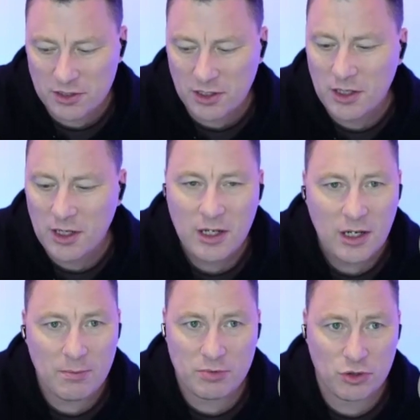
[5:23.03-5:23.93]
So
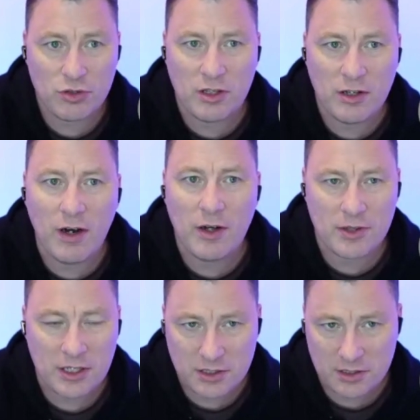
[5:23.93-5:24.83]
I'm sure that there are
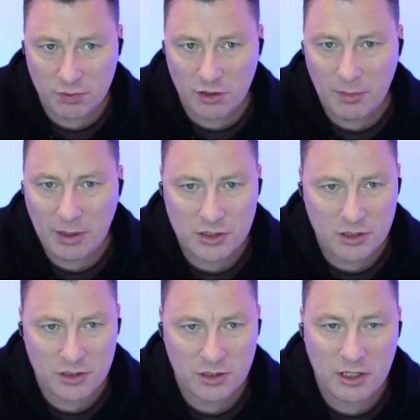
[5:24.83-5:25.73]
things that product
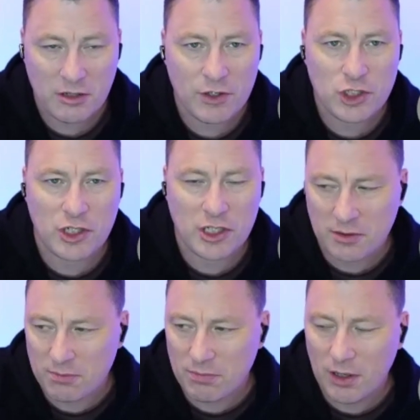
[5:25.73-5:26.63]
managers individually could,